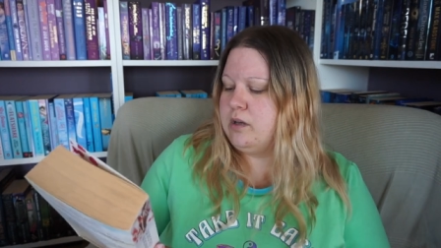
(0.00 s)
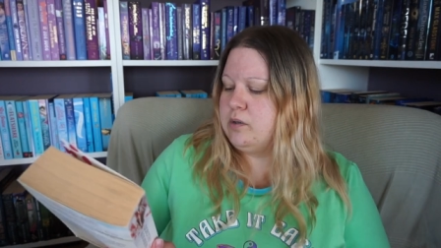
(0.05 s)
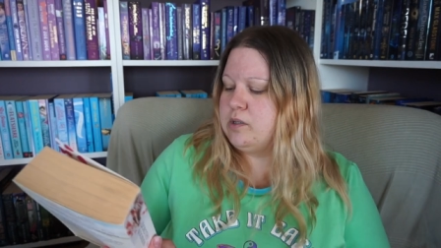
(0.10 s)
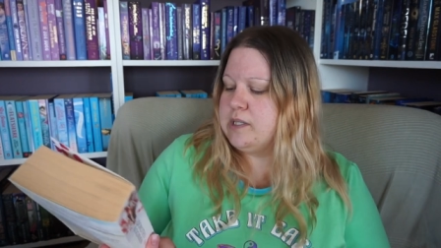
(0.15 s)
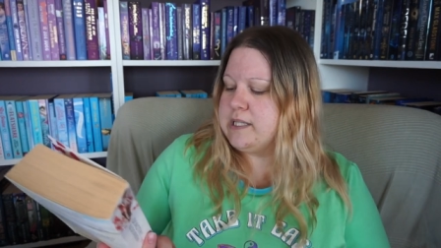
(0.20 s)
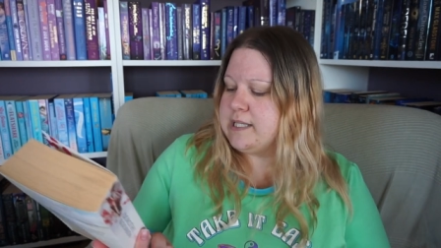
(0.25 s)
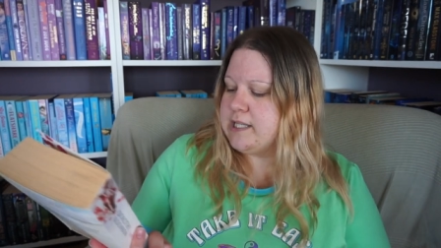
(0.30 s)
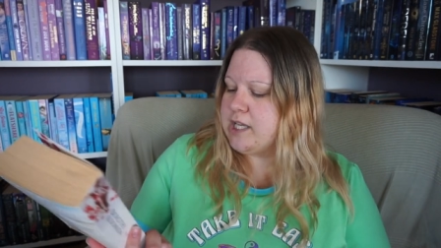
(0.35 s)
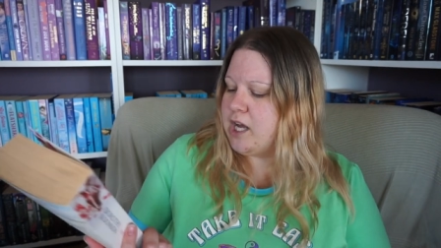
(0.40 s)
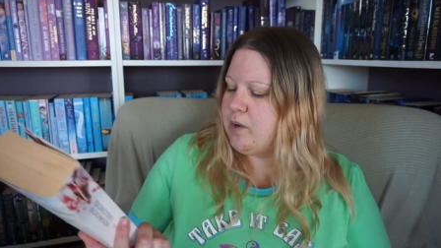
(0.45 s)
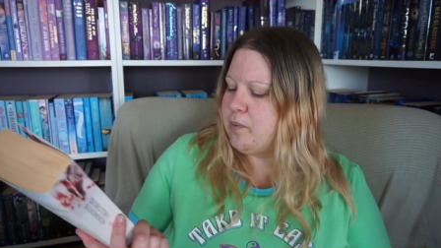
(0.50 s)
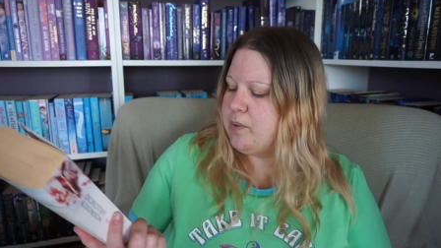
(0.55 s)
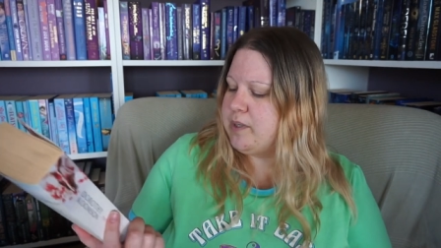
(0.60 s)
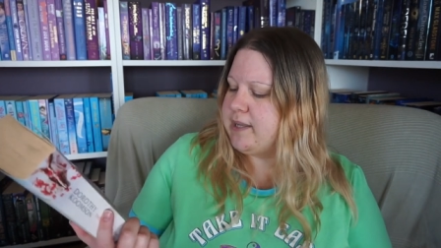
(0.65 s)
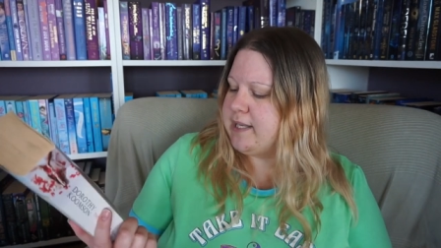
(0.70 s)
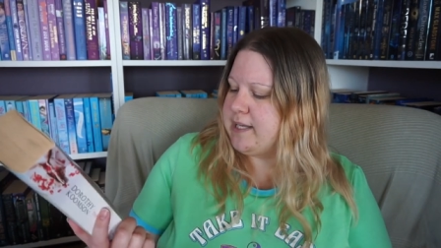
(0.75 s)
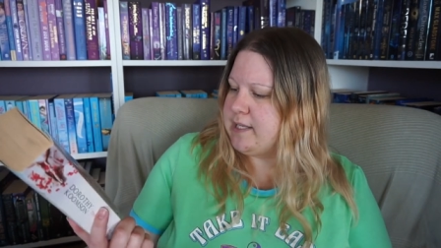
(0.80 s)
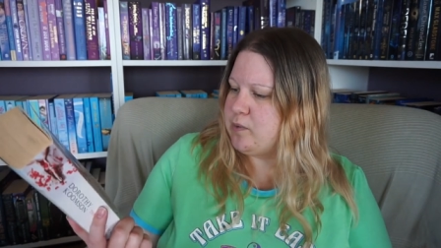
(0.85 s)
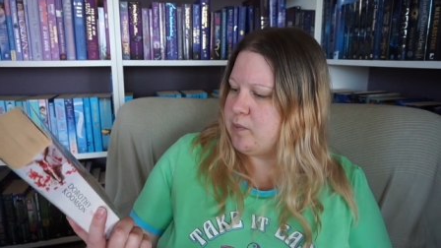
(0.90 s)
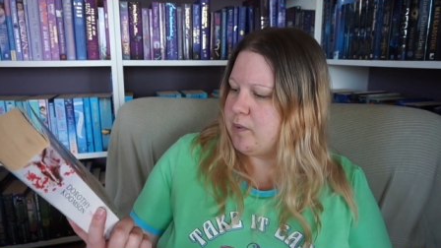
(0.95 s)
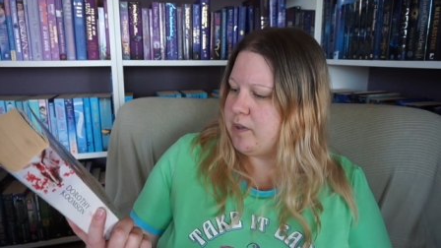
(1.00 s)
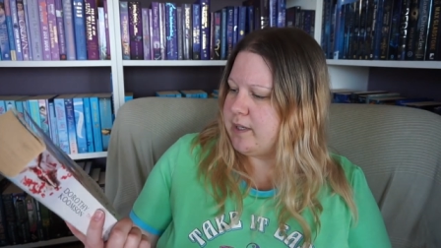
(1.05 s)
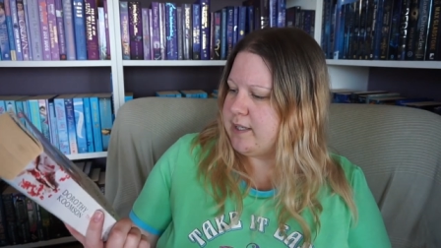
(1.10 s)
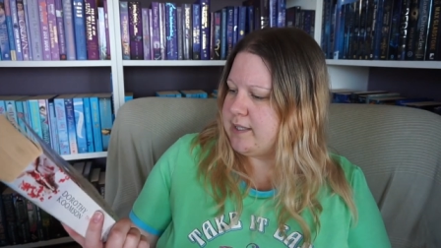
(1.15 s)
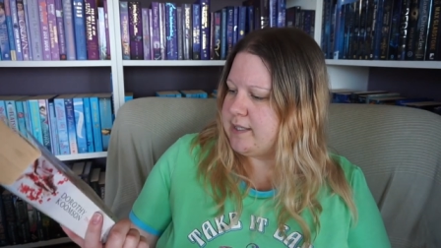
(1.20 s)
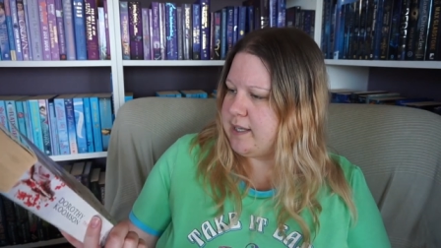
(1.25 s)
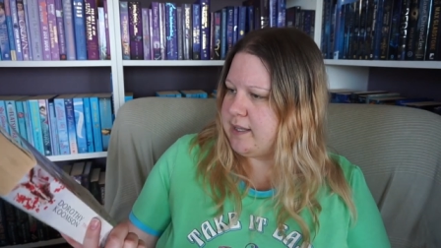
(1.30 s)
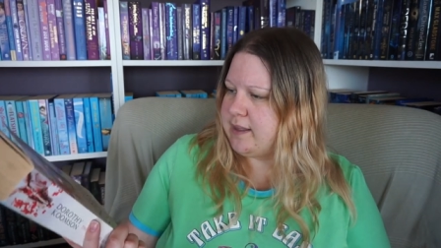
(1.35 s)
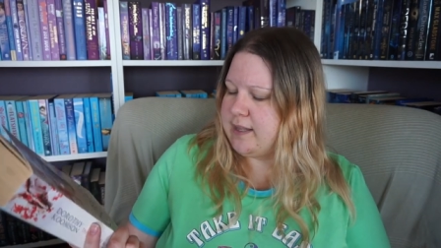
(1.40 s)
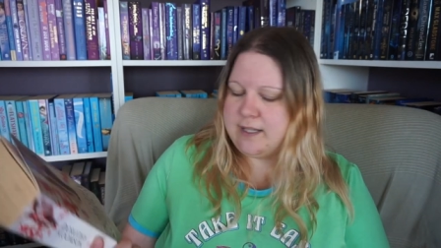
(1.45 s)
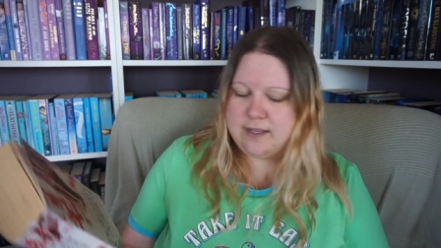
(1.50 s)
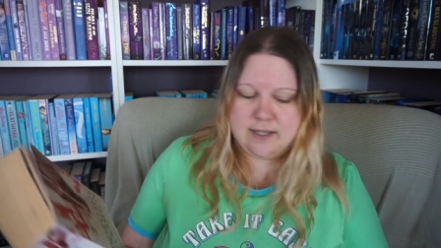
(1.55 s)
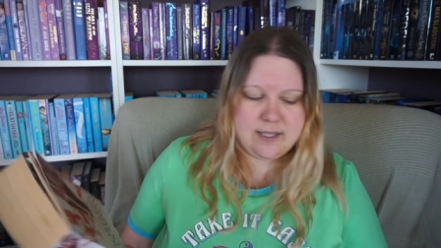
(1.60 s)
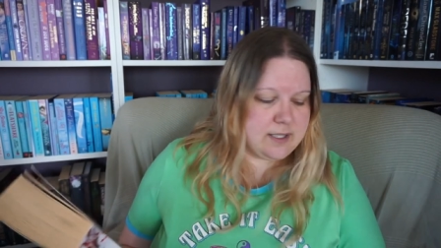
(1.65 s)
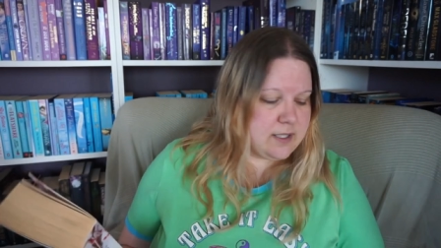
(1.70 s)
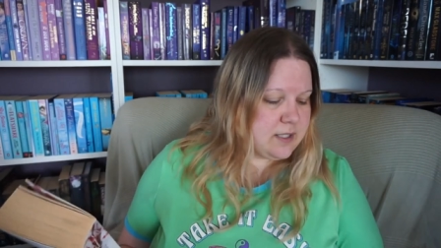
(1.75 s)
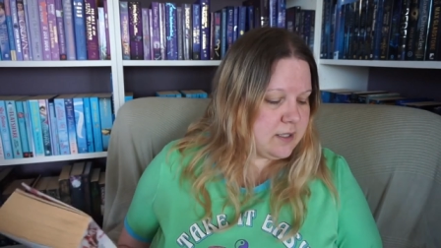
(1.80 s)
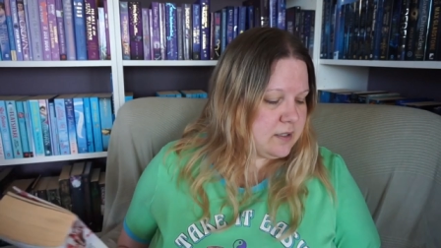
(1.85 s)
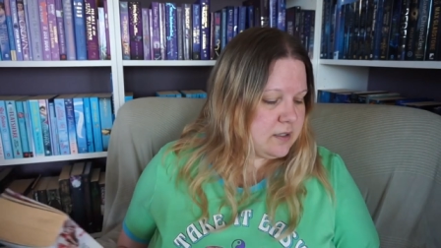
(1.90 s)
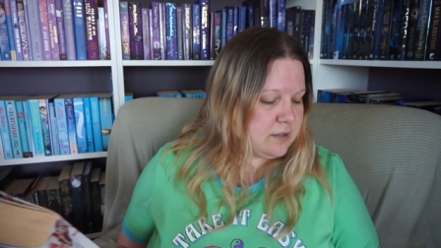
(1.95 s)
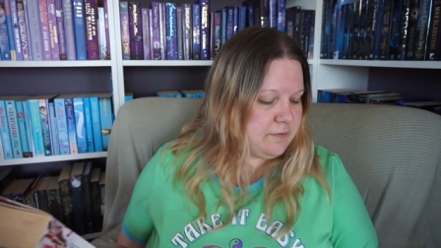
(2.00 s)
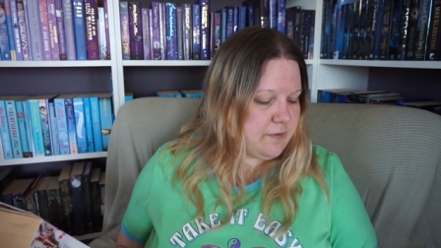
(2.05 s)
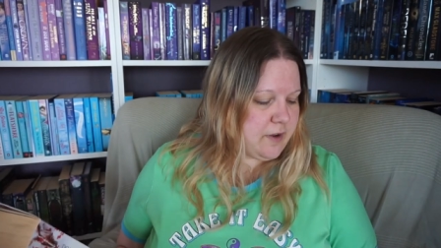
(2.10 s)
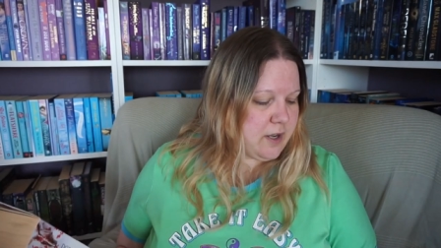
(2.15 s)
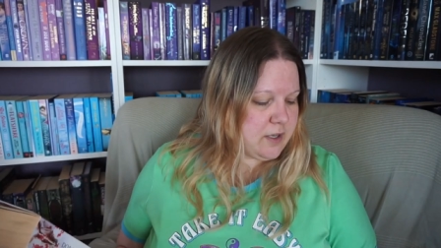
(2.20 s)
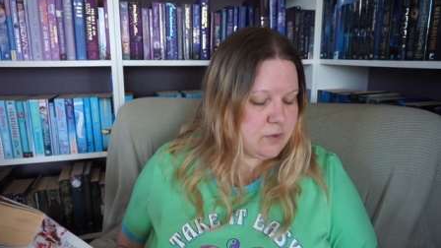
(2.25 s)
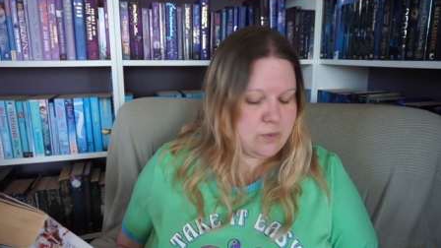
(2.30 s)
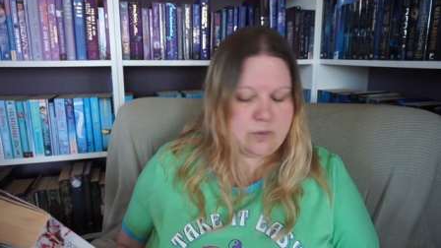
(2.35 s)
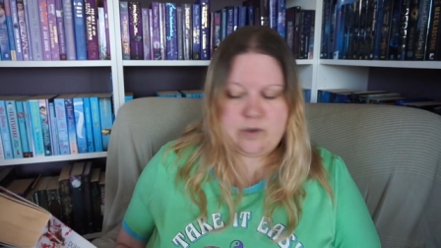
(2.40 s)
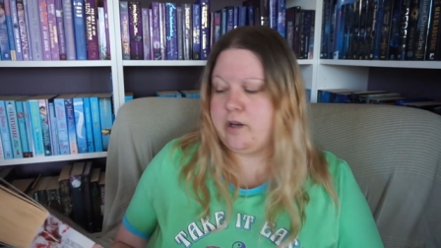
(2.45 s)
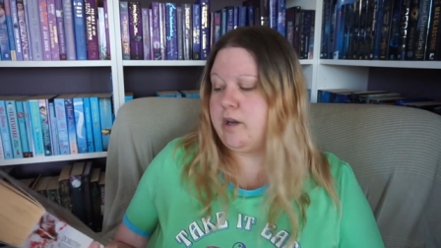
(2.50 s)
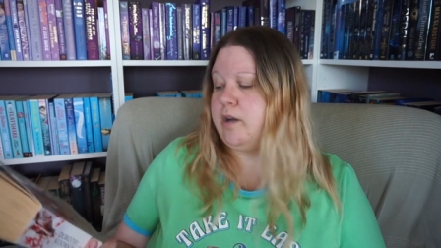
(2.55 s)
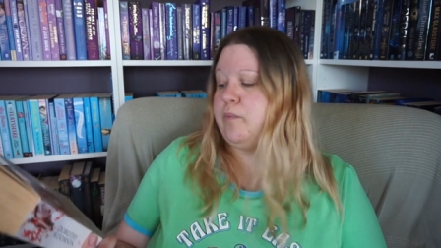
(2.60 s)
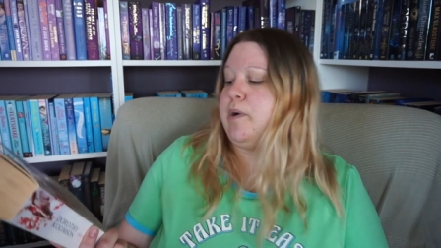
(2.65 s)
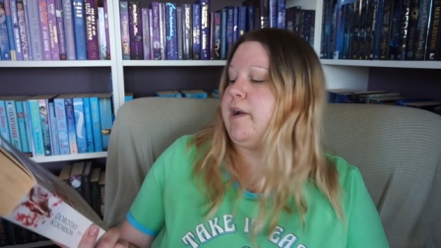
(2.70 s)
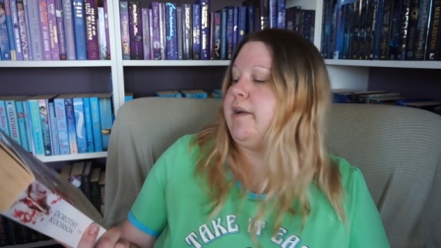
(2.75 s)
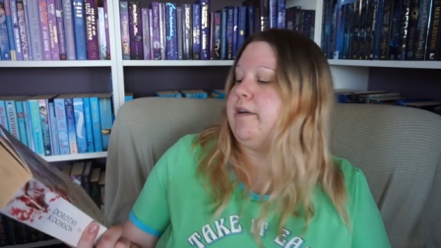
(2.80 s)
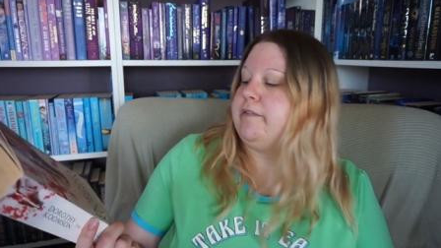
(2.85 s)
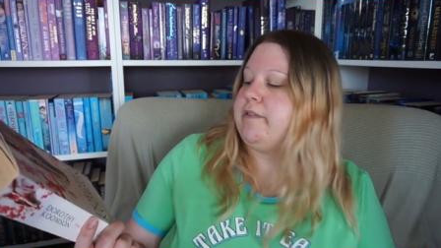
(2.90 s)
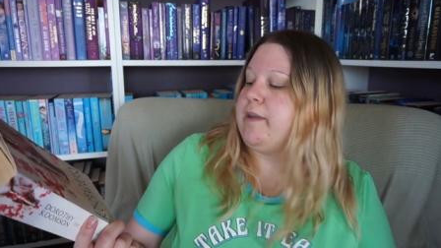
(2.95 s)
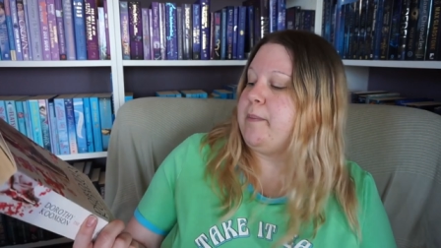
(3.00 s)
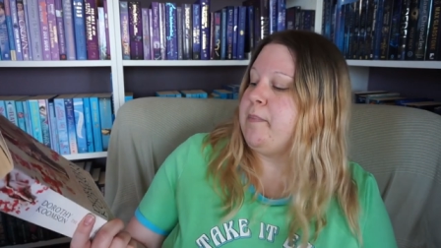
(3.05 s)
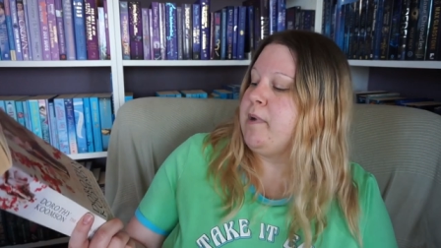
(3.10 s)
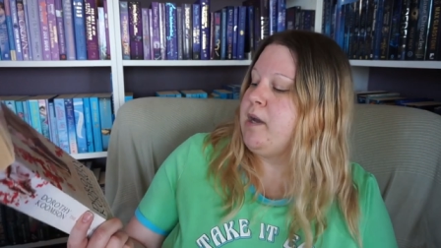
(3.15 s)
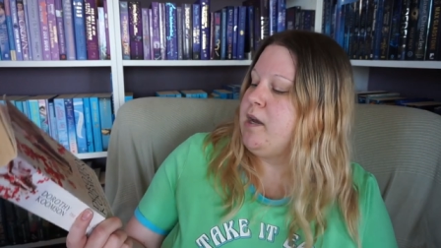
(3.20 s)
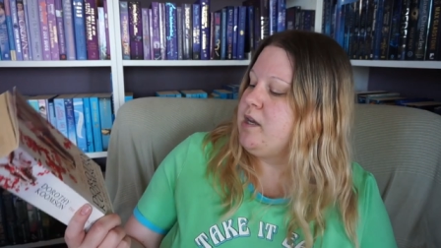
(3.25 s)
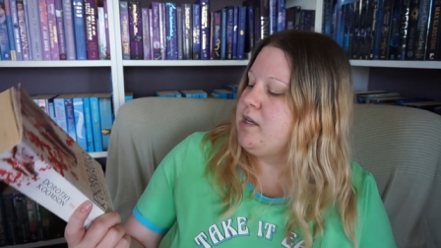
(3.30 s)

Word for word: Let's start with this one, because I think this is the first one I read of them.